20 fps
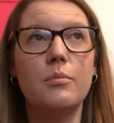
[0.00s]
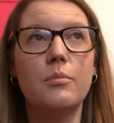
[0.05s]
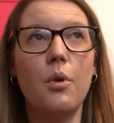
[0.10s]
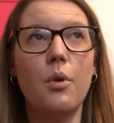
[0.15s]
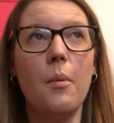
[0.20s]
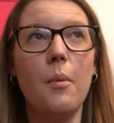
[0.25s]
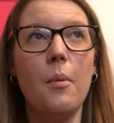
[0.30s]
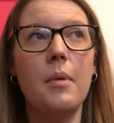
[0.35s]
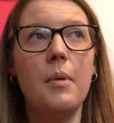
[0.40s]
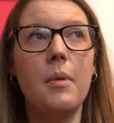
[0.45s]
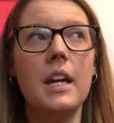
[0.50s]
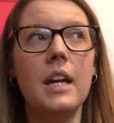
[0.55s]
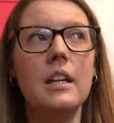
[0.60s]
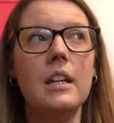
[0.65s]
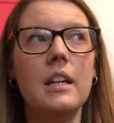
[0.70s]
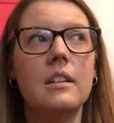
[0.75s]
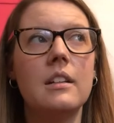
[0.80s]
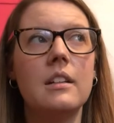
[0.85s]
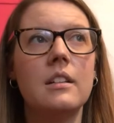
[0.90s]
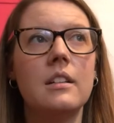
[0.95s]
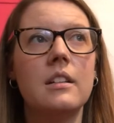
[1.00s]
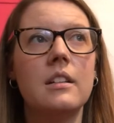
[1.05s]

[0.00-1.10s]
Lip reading: probably.